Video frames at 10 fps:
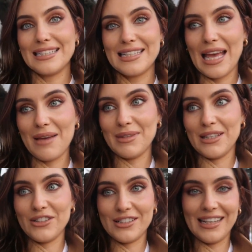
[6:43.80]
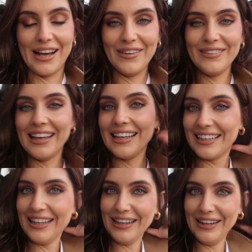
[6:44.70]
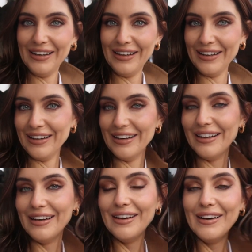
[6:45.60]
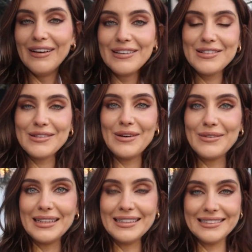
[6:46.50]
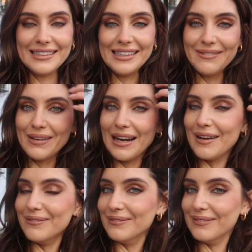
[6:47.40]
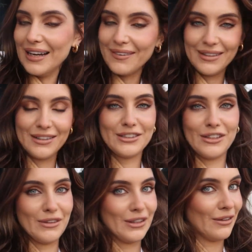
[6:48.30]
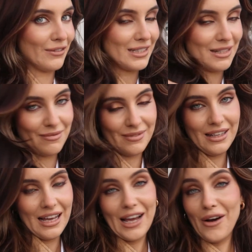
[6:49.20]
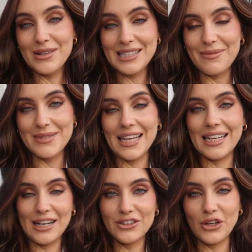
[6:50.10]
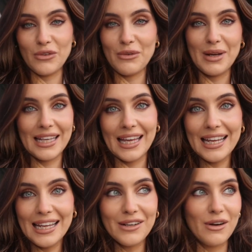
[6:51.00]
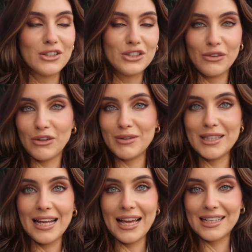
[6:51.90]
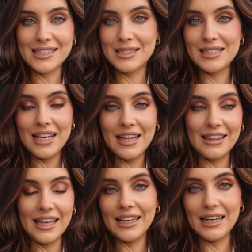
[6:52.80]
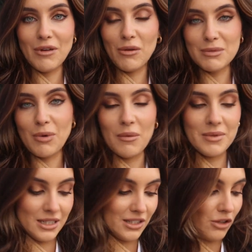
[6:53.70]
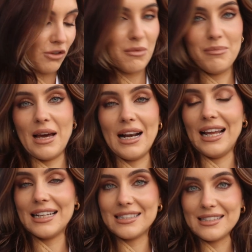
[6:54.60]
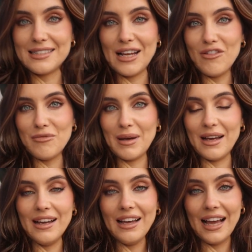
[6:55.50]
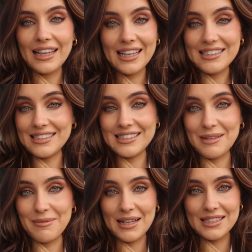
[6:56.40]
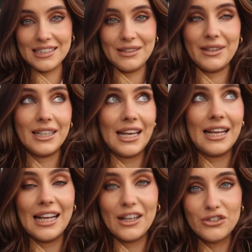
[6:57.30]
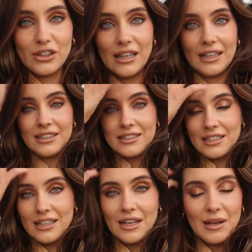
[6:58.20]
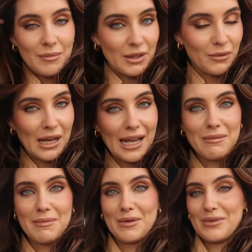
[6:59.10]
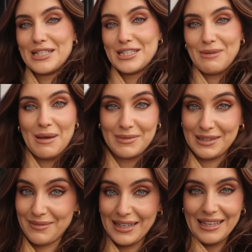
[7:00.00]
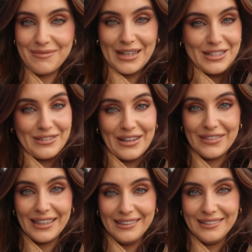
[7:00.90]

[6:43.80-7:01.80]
did get me just now like yeah, the wind got all of us so windy but um I will show you obviously. I always keep saying I'll show you when I get in or I'll show you the next thing and I'm always promising to show you in better light and stuff but I guess this is the best light I'm going to get, natural light. But I am a bit windswept at the minute but I do love it.